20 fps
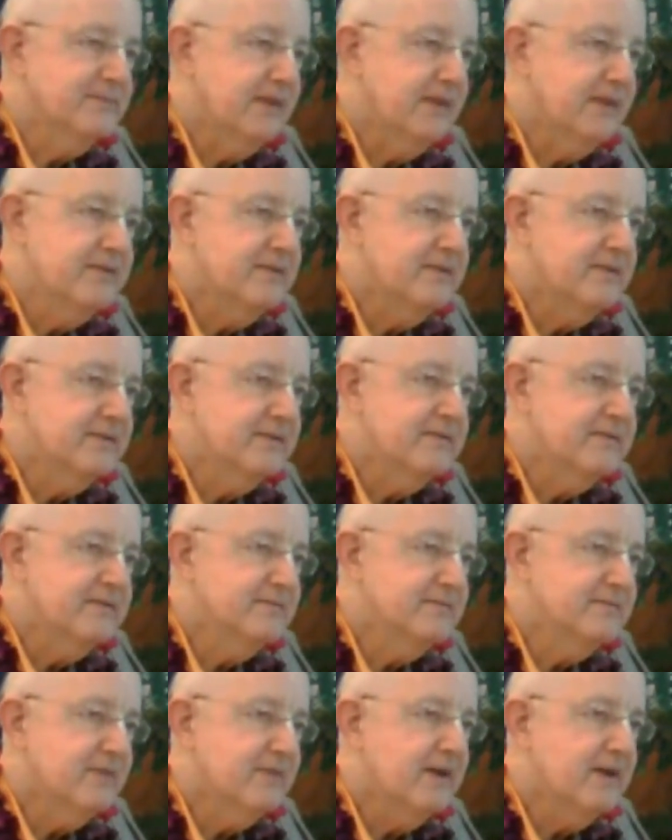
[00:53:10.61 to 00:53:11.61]
under a
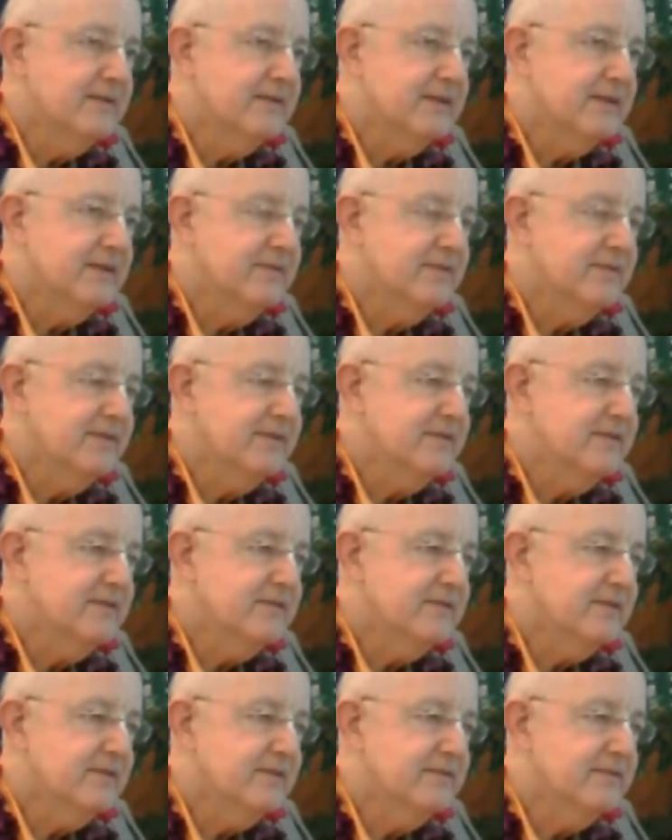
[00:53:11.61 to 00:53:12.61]
wild elephant
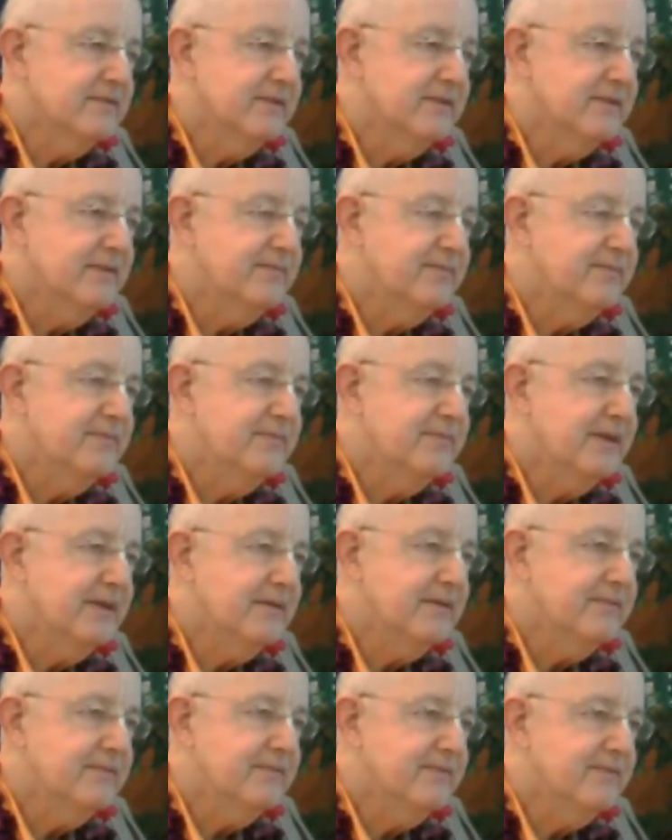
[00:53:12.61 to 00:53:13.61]
or hit a
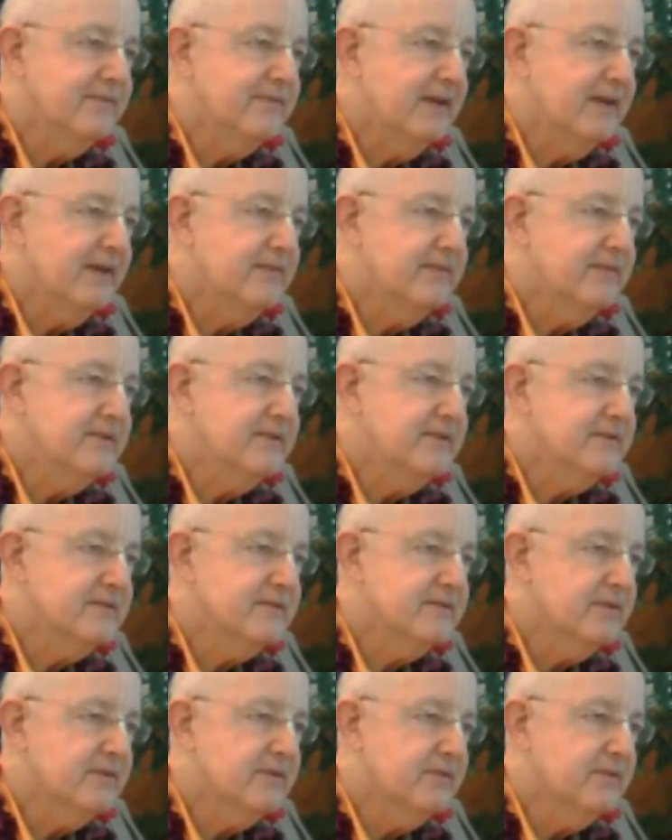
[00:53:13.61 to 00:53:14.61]
venomous
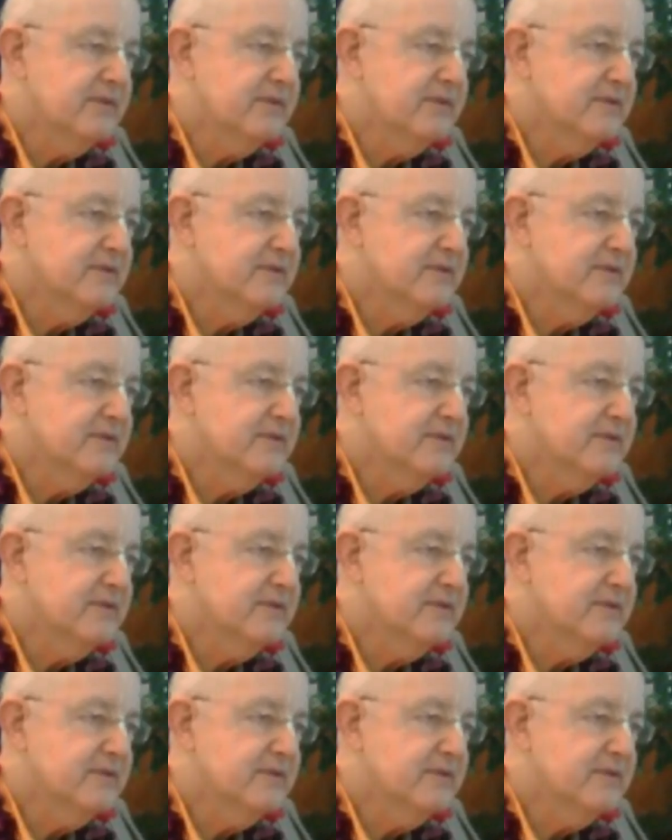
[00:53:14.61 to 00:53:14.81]
serpent.